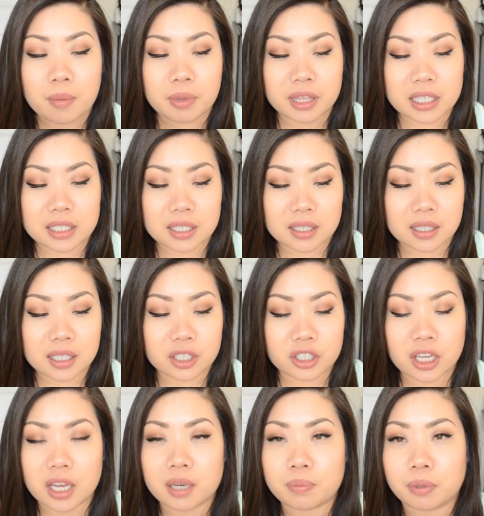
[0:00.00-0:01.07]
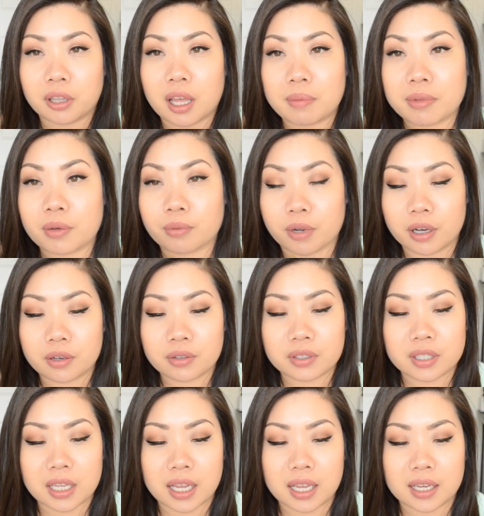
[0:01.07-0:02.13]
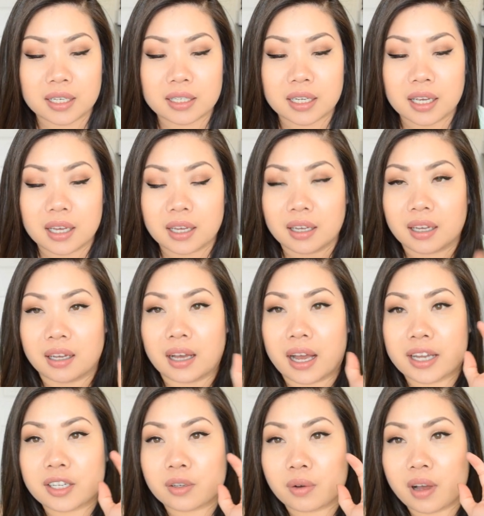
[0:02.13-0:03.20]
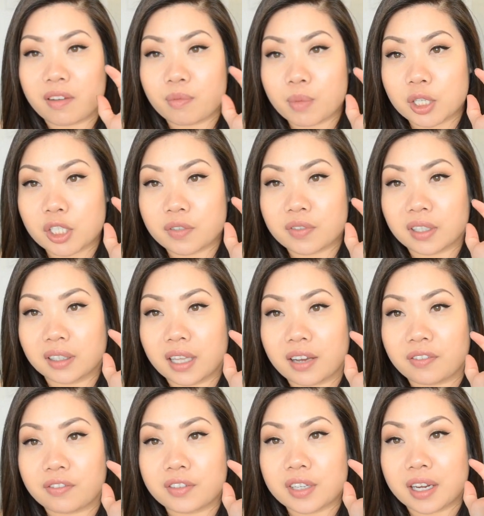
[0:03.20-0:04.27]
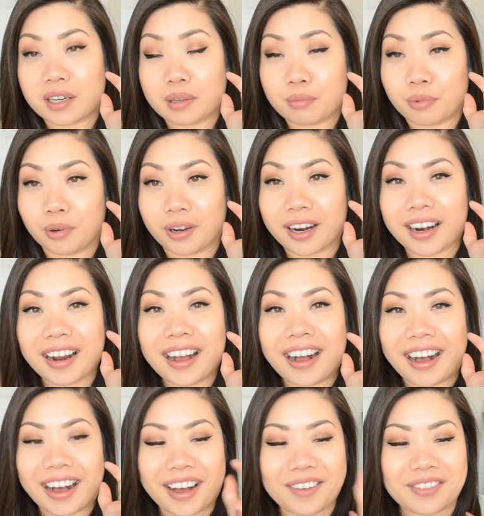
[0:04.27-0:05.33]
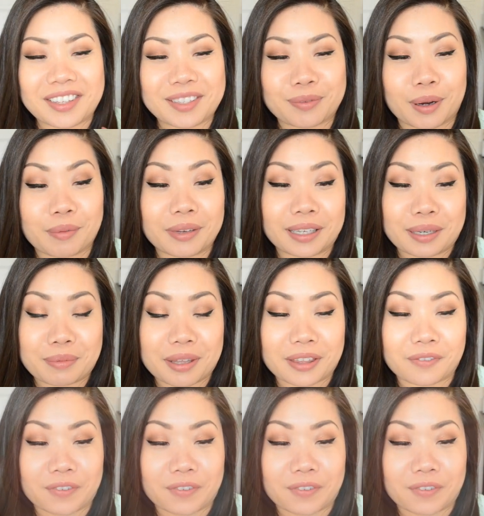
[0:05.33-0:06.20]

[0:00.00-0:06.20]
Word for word: but this is in the shade Plummy Rose, and I don't have much of it left anymore. Um, this is probably going to be the